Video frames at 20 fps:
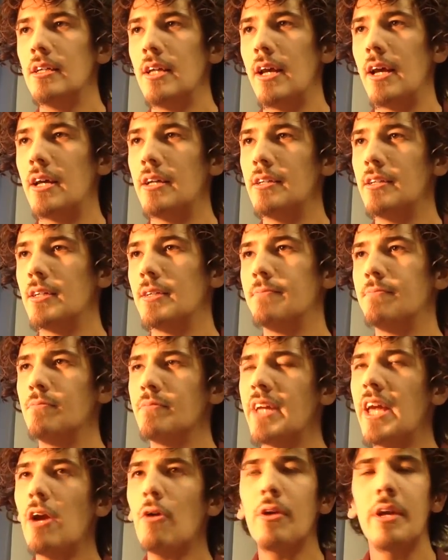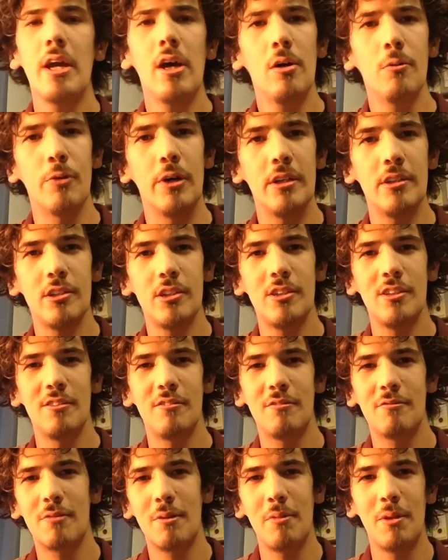And Cary Elwes
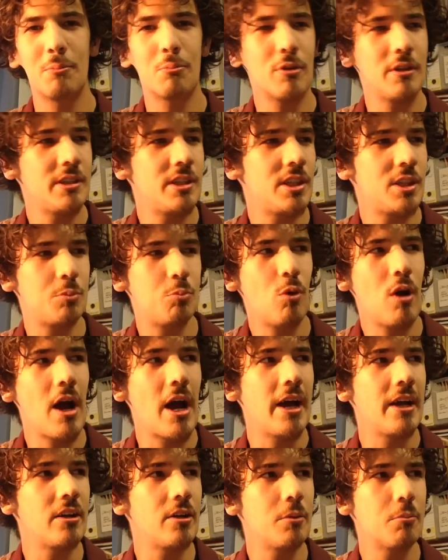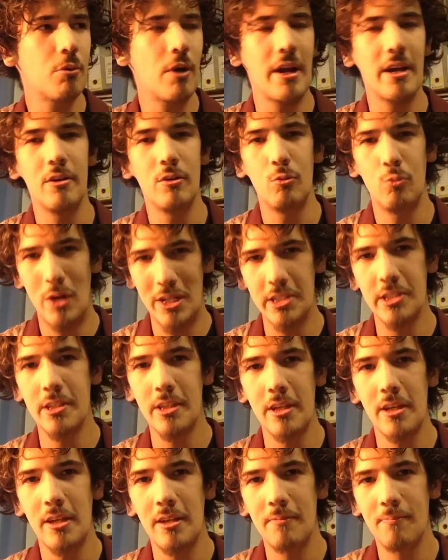from The Princess Bride, who played
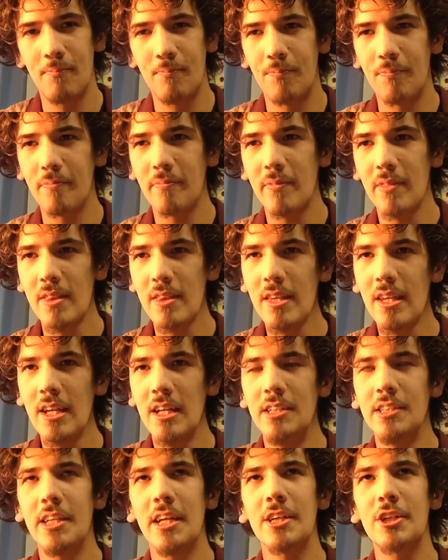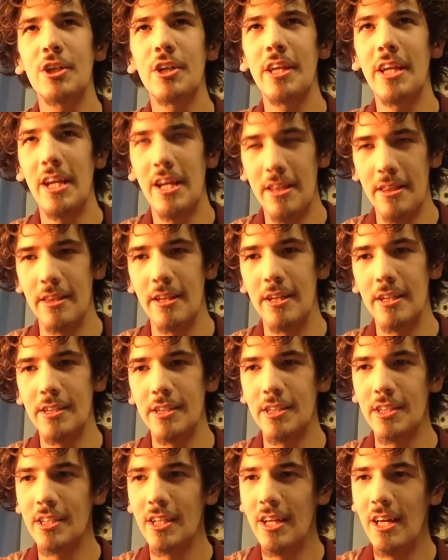Wesley, is actually in
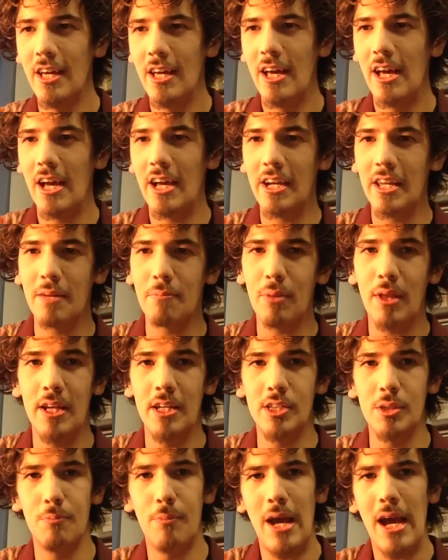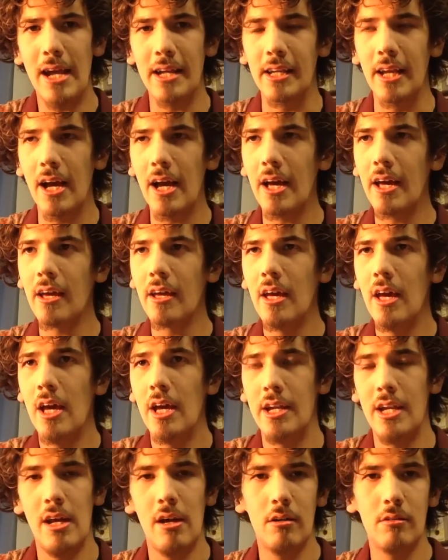this, and he plays a bad guy.
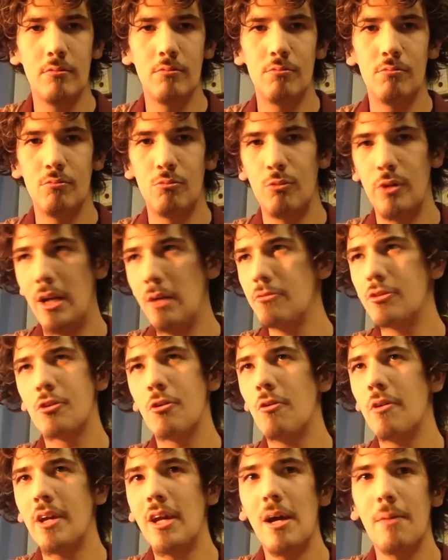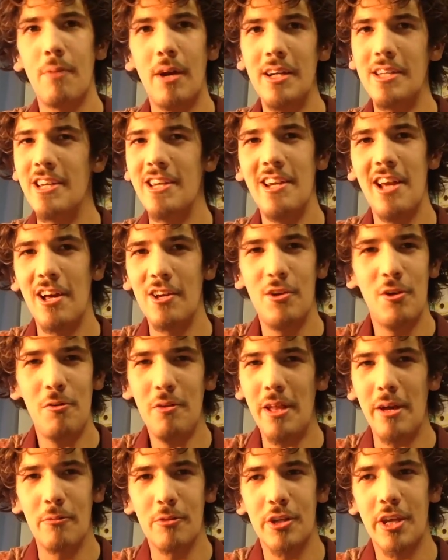Now, when I was growing up, I did not know
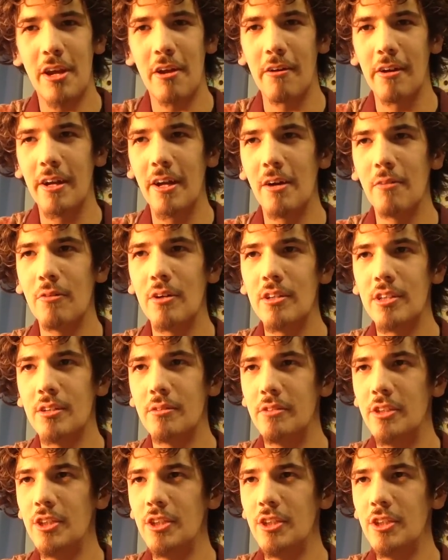that was Cary Elwes.